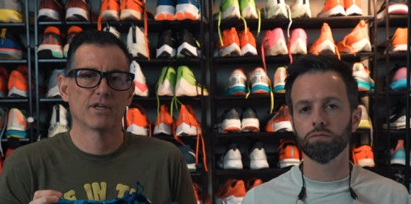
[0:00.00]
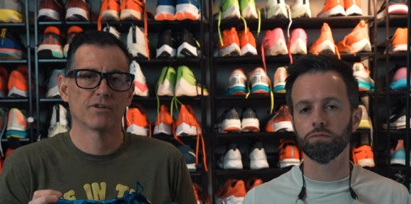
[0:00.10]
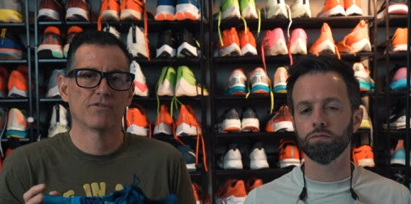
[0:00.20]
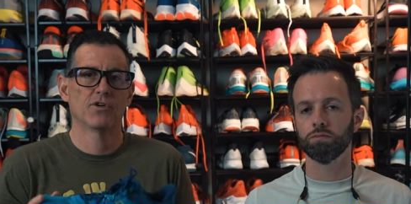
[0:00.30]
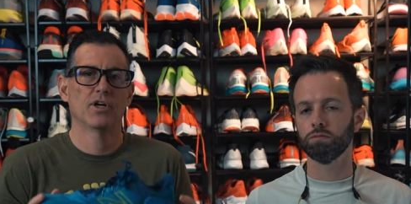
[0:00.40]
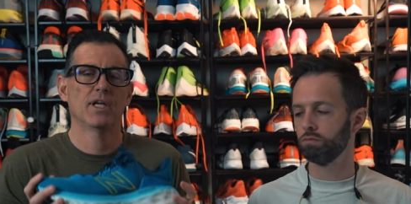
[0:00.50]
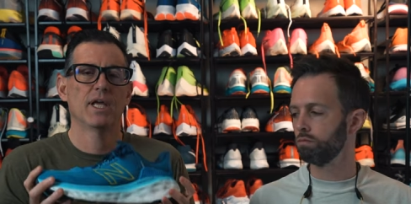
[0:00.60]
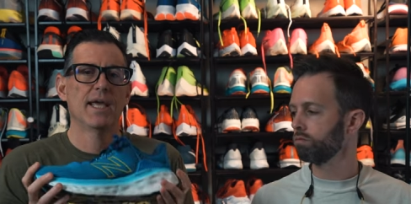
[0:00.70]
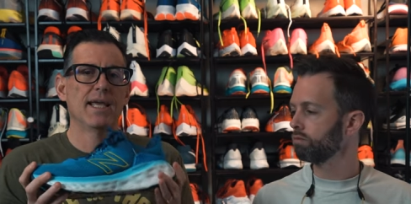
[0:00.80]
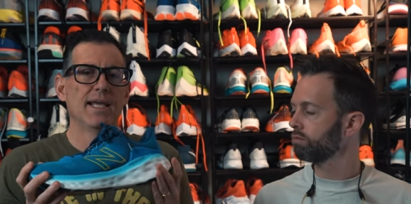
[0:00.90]

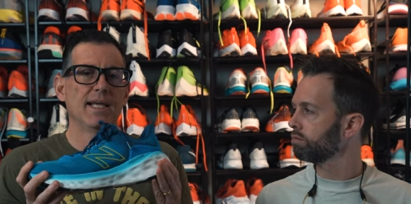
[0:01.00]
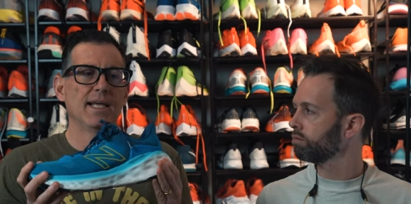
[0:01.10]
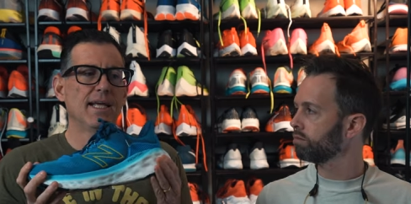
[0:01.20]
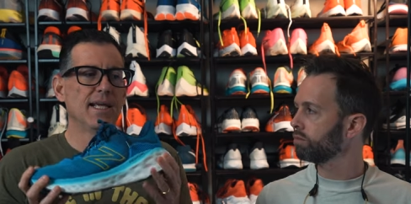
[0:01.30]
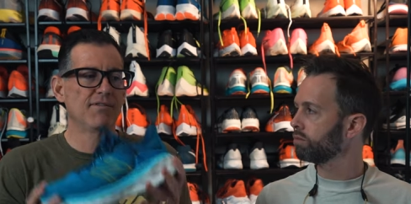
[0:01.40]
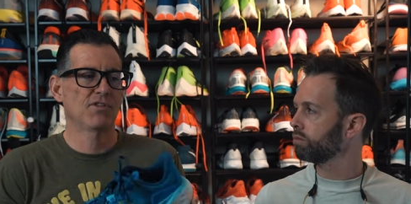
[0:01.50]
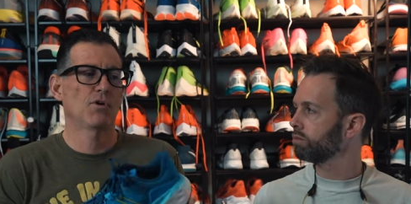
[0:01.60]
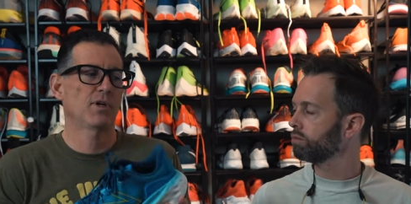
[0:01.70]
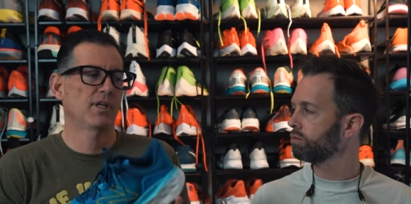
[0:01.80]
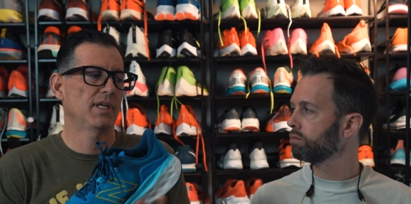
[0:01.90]
Speaker 1: underfoot. Even
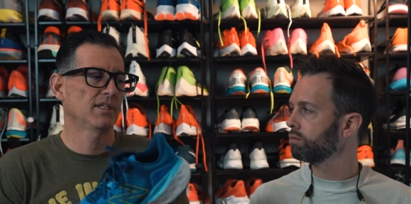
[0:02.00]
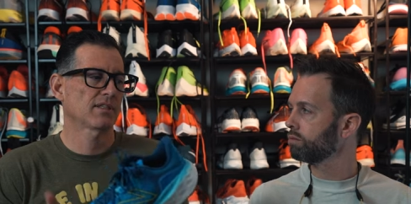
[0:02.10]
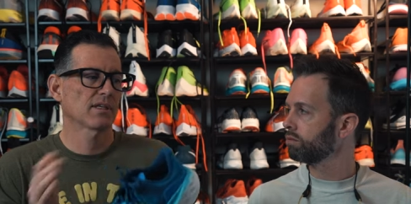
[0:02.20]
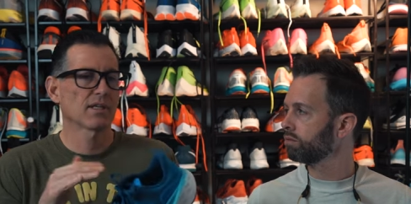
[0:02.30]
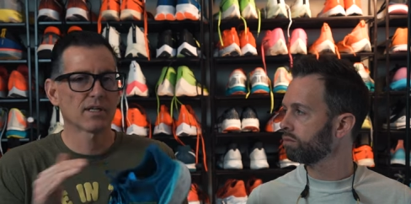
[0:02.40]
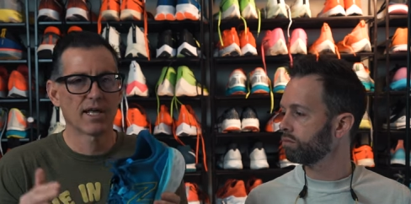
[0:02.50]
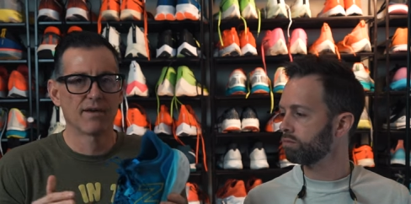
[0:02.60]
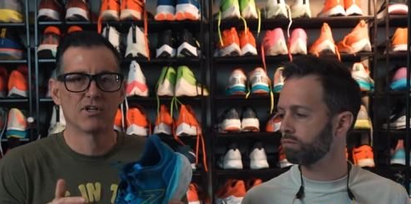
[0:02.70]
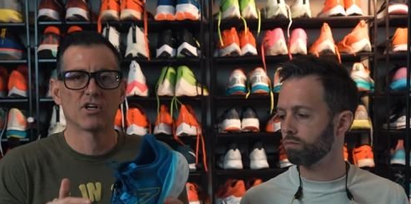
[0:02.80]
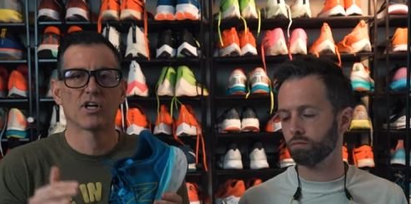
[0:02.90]
though it is a little
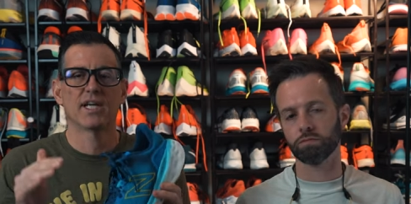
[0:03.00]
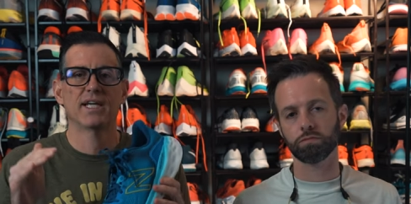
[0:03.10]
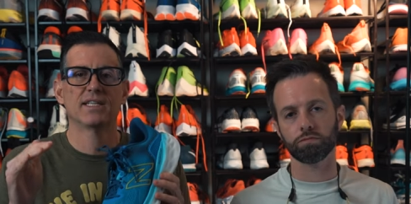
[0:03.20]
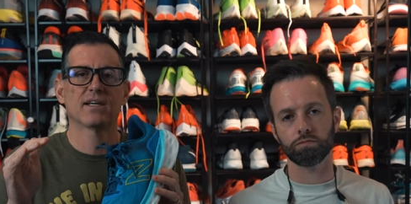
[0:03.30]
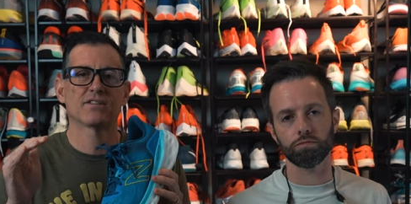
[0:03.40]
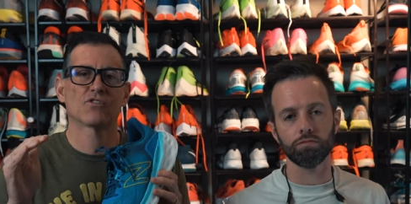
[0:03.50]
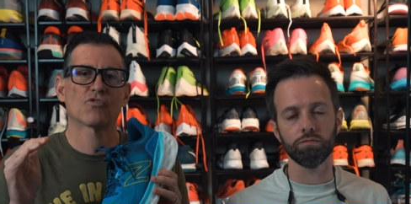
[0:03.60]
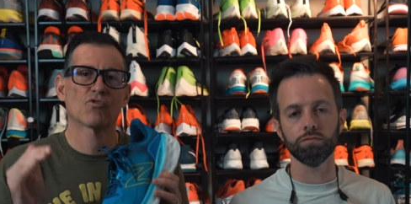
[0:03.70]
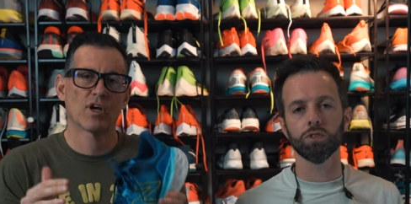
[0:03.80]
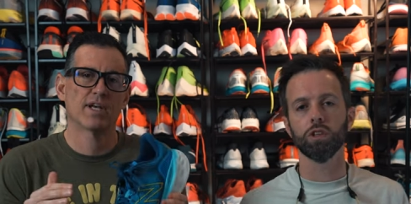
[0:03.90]
heavier, it
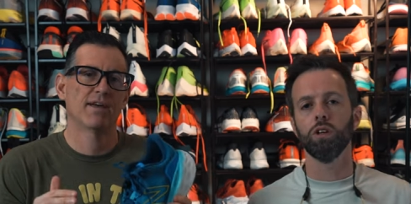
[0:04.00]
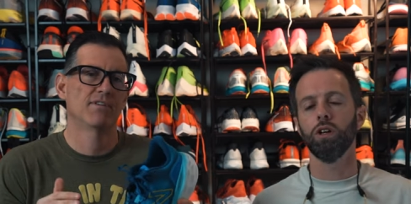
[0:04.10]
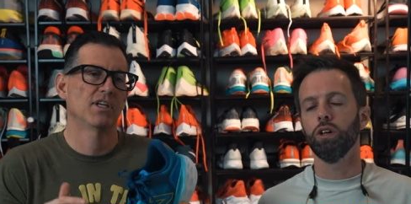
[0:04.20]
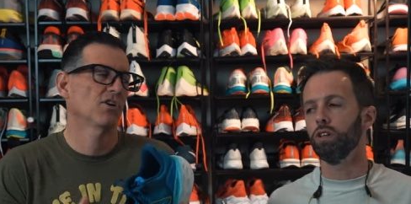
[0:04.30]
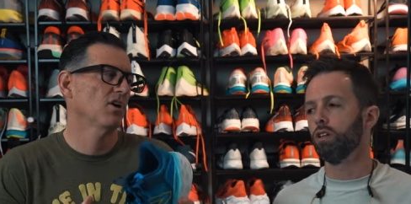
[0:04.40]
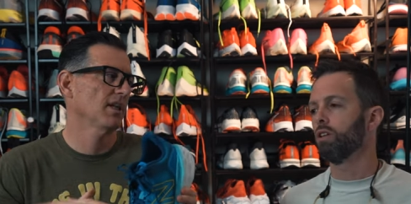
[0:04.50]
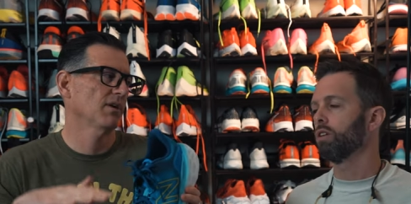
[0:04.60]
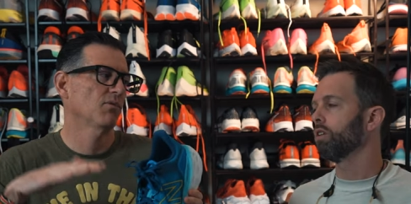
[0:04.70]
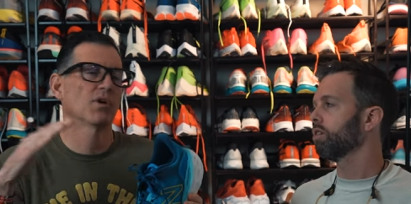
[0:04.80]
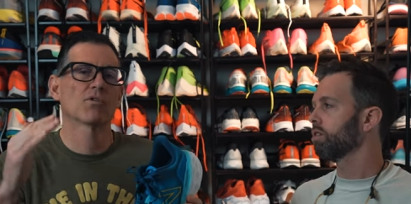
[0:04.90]
doesn't run heavy at all
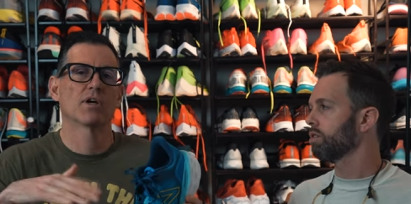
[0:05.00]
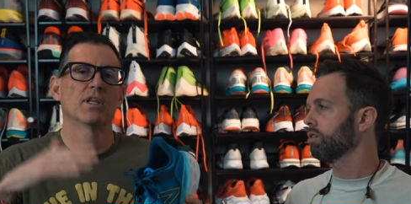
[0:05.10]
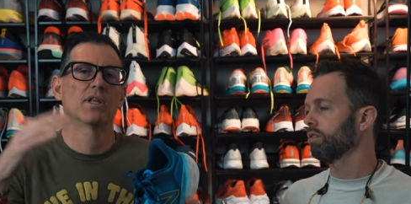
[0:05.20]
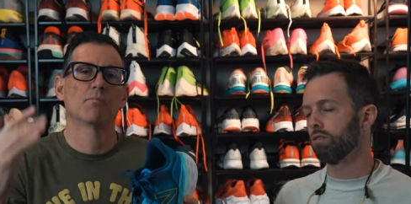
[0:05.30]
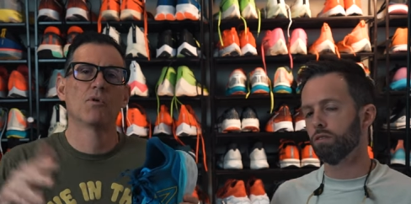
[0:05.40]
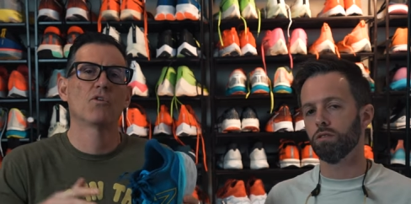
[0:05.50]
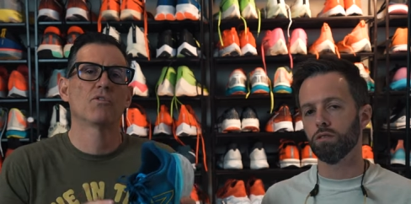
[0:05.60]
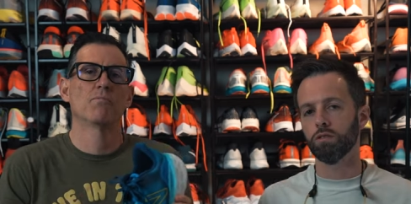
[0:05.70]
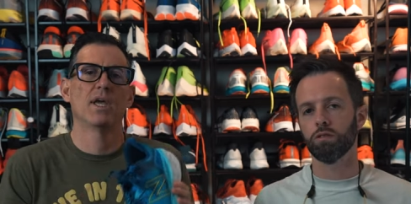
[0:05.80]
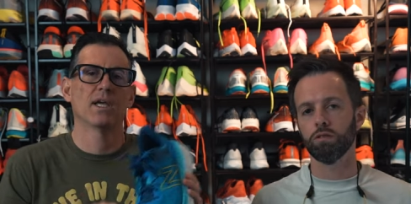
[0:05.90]
like we were running that
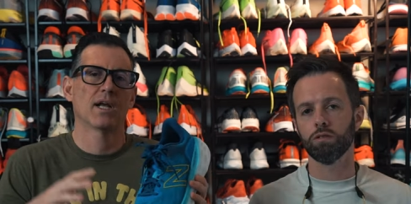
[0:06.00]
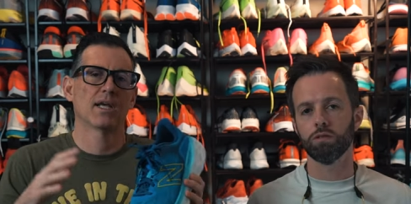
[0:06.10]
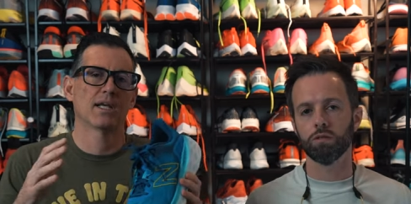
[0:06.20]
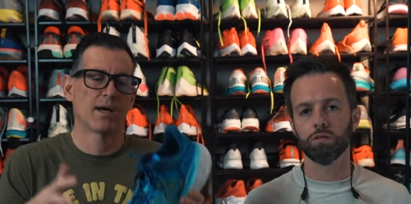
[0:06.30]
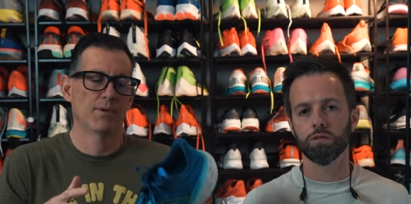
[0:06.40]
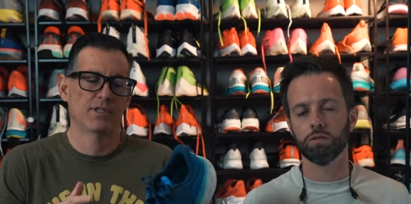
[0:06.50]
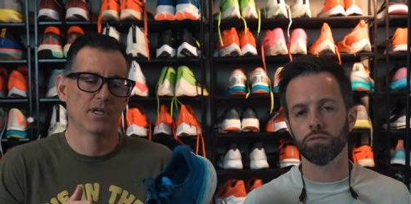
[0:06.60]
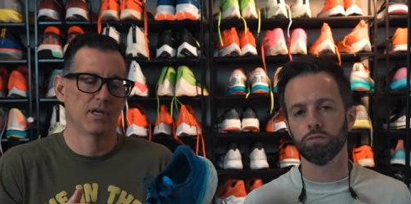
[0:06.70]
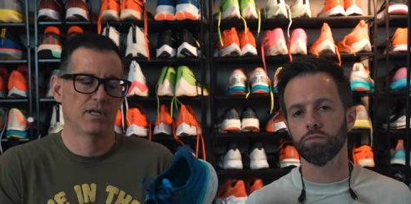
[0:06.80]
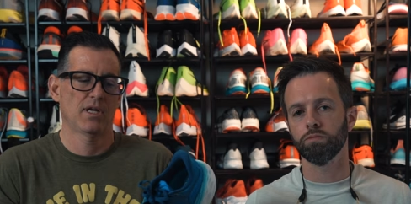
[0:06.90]
both Megan and I
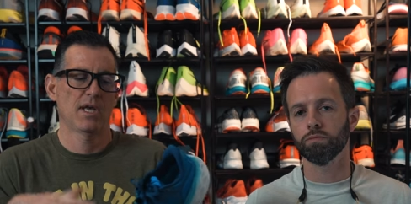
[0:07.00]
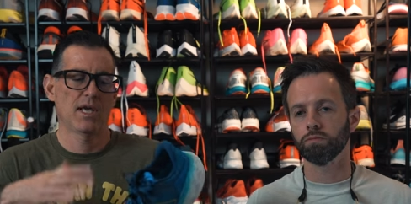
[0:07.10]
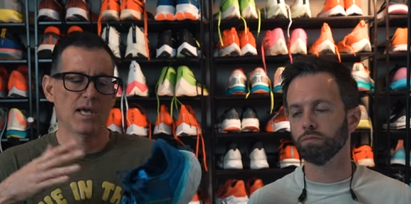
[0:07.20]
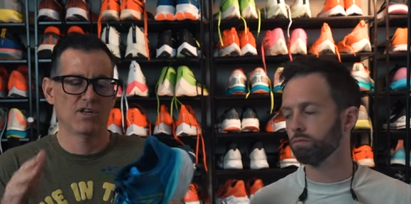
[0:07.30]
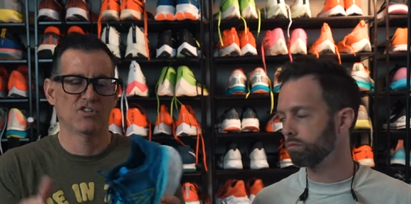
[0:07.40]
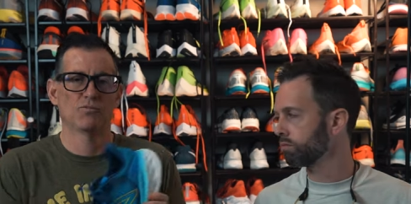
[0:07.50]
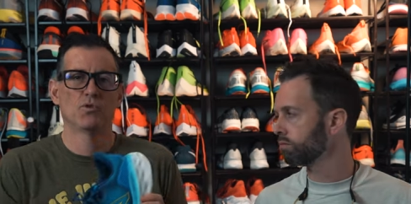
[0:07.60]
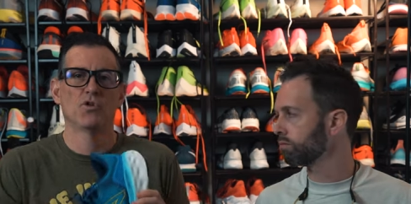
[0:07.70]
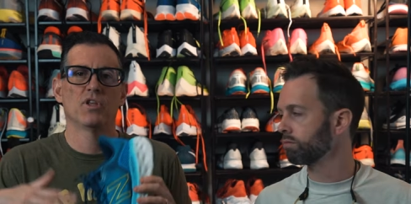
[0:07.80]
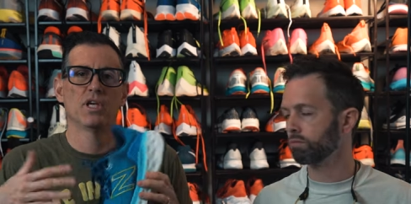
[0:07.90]
commented on how
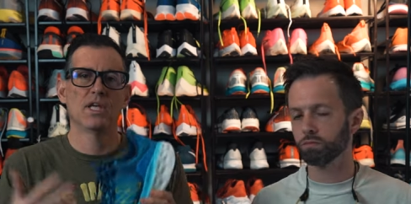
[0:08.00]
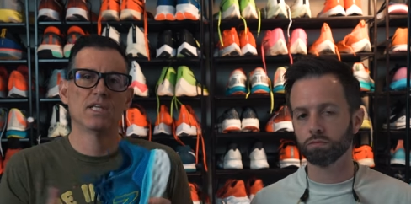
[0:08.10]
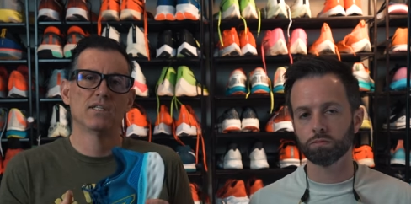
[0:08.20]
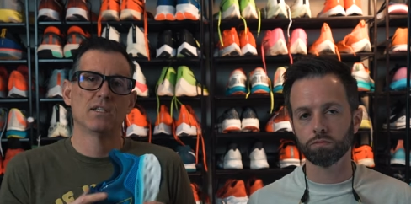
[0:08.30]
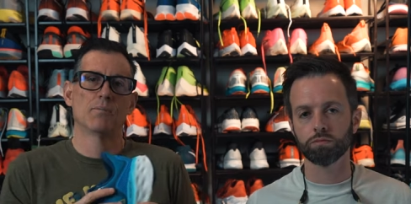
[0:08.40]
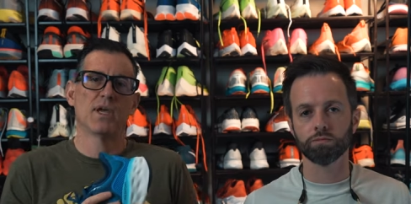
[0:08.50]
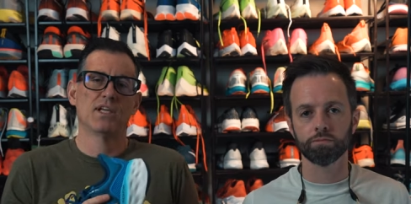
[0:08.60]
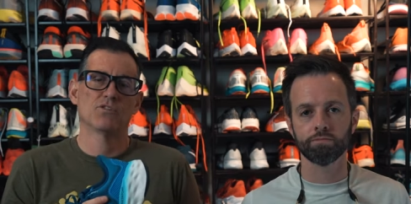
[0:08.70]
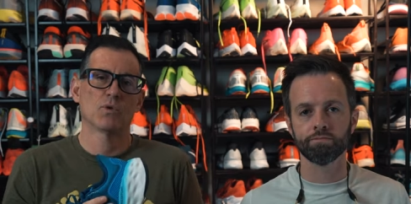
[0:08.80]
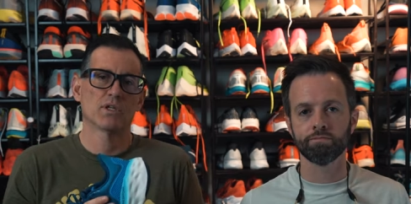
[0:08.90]
smooth and easy the
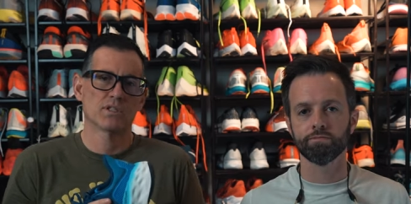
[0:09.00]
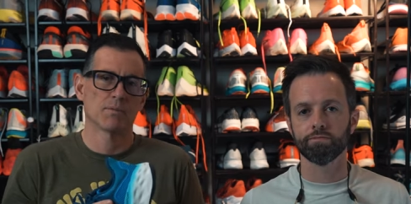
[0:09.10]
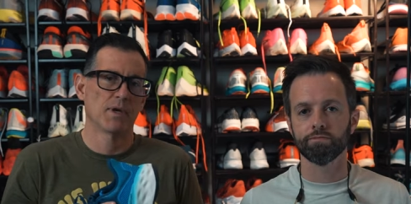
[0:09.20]
pace was to